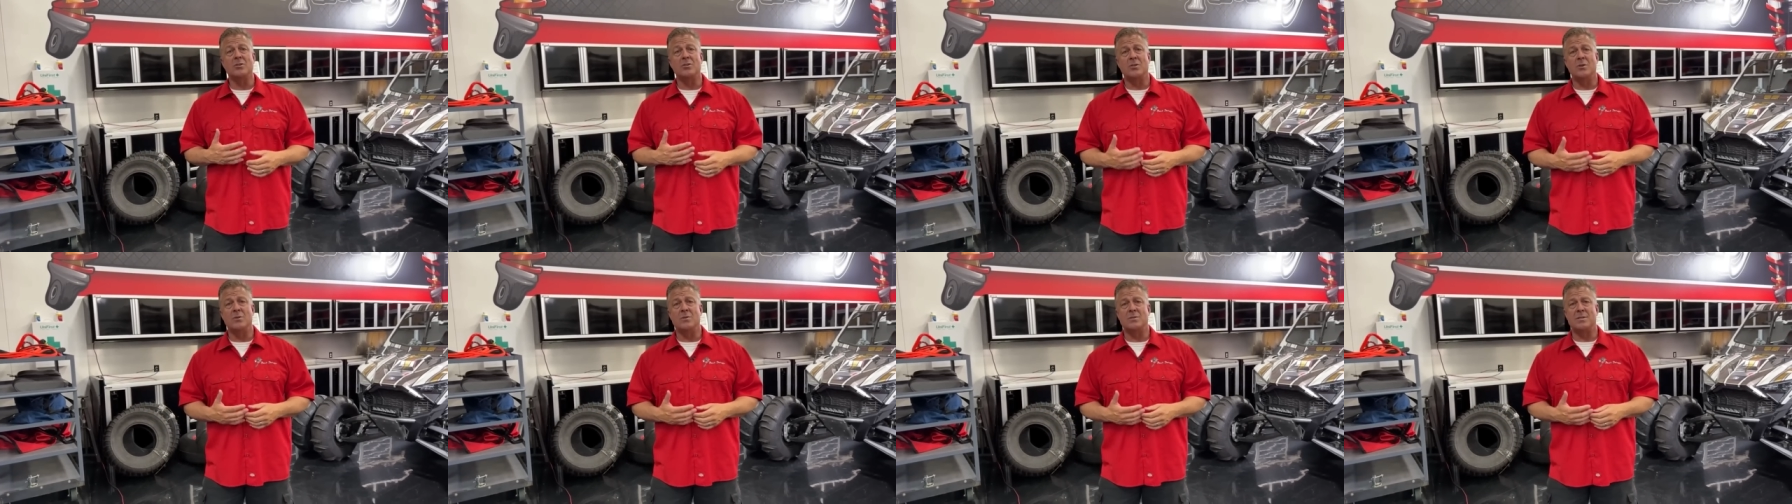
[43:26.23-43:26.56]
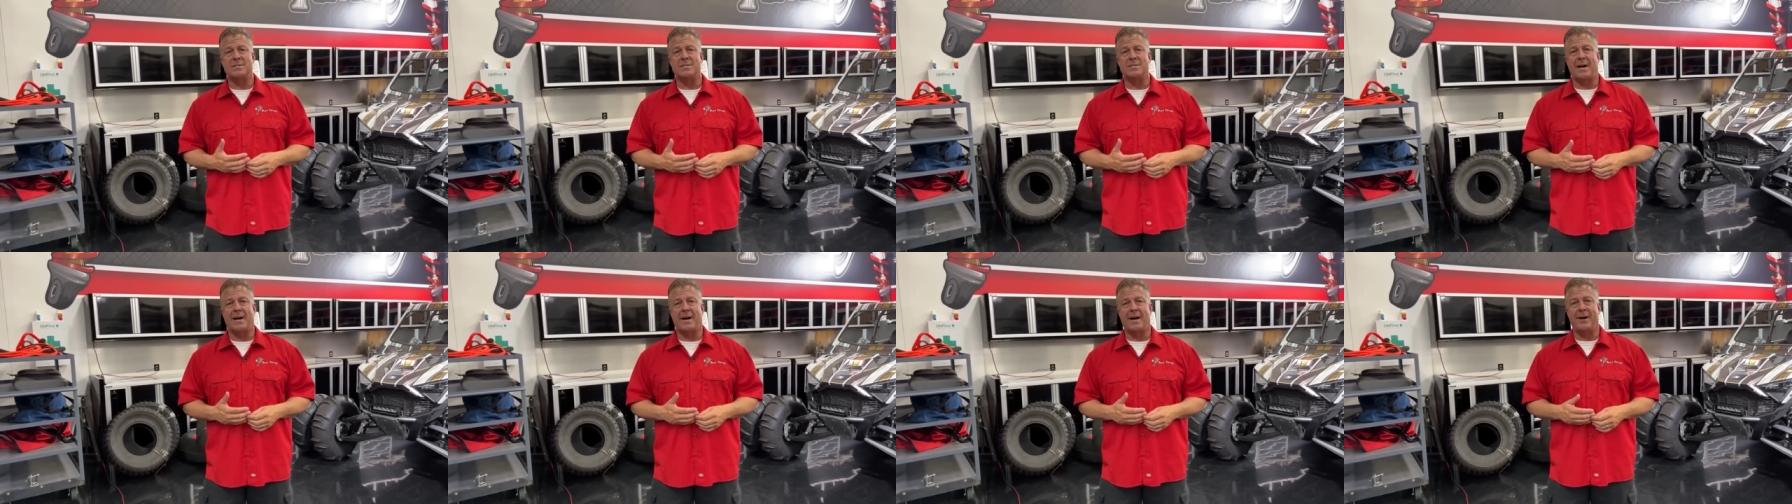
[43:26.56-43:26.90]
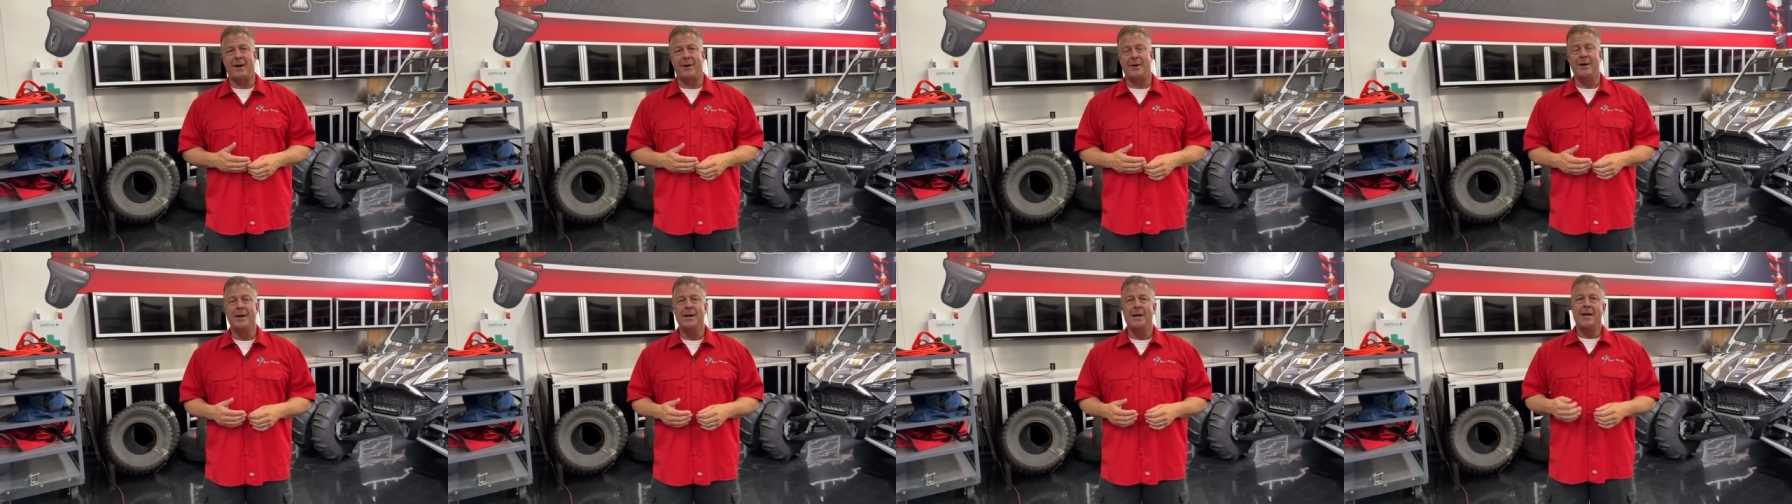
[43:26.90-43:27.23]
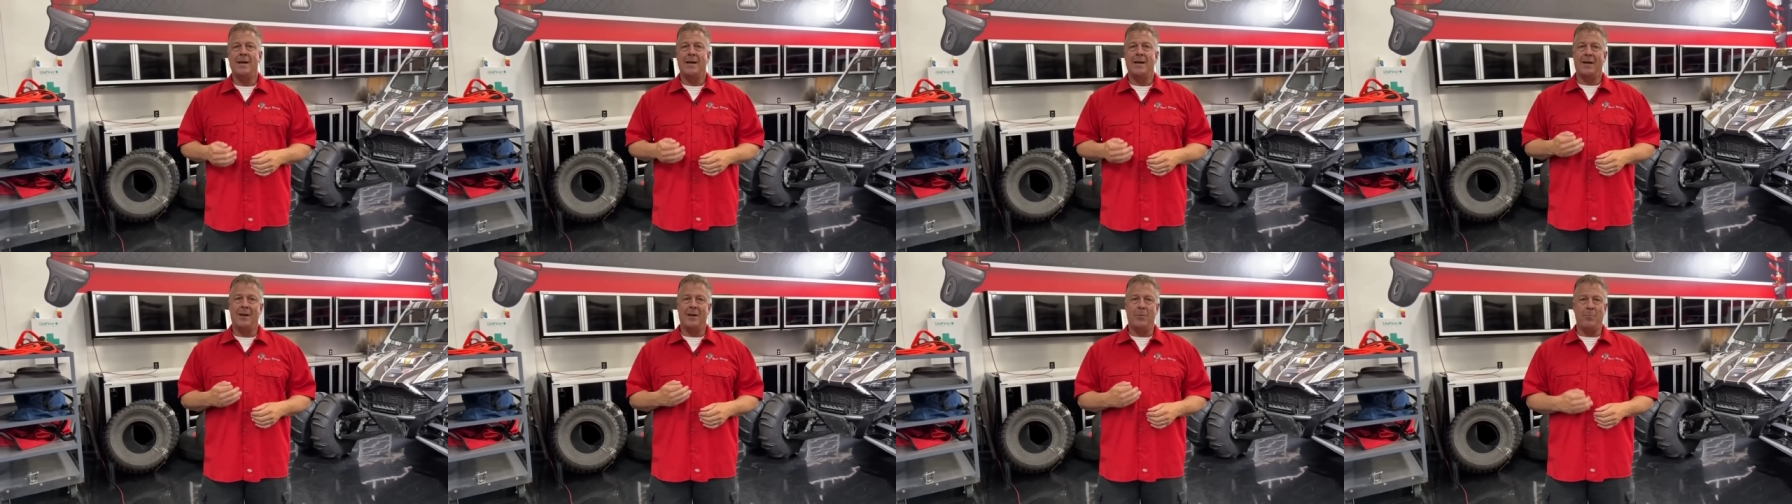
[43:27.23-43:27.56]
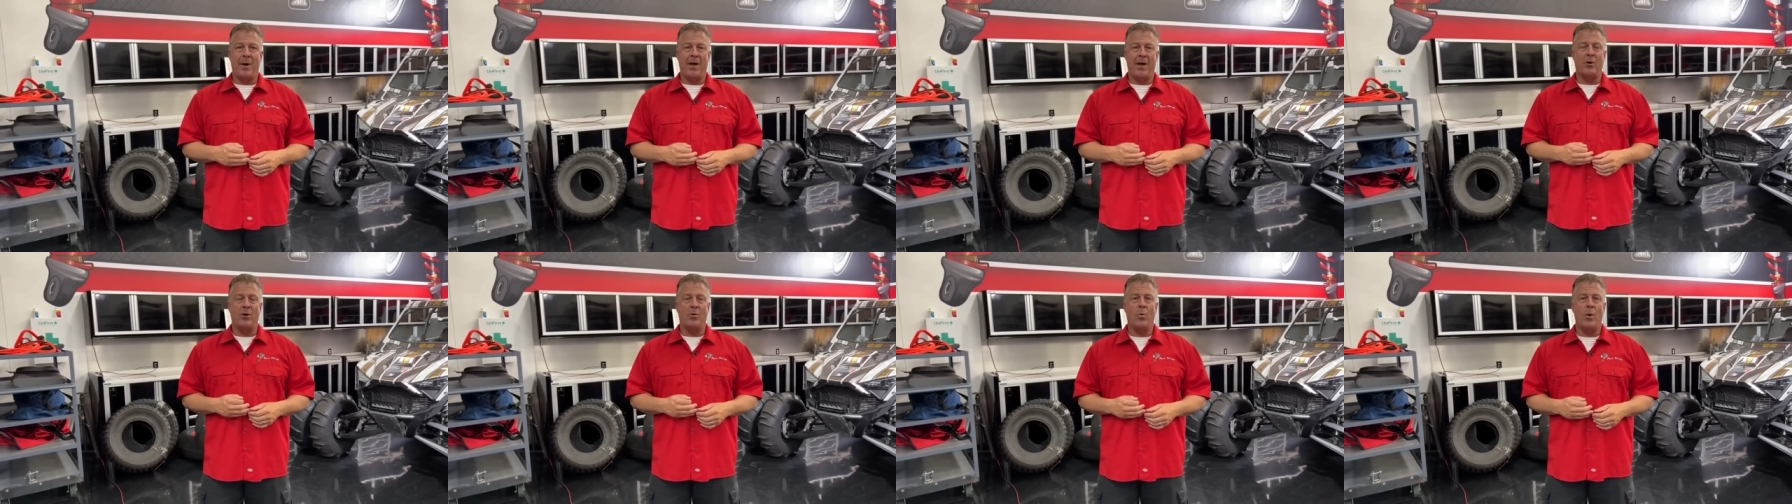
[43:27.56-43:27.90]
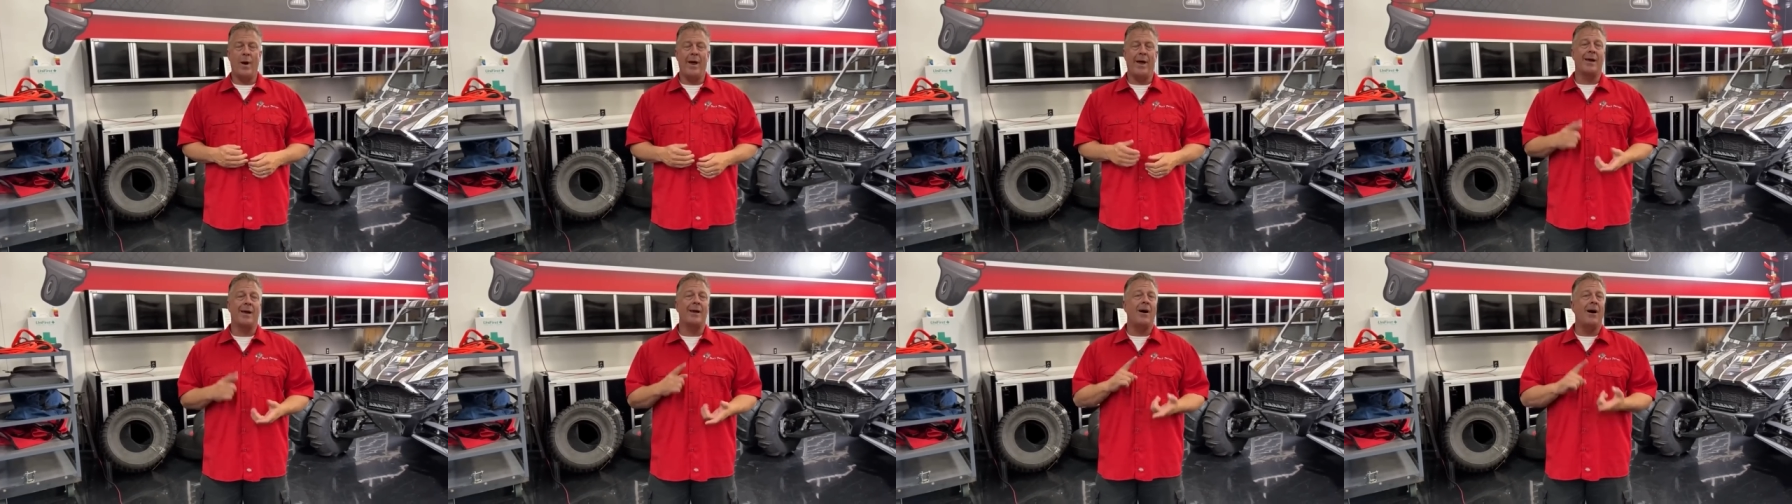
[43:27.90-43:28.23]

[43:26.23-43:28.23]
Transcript: choose the tire in a better way.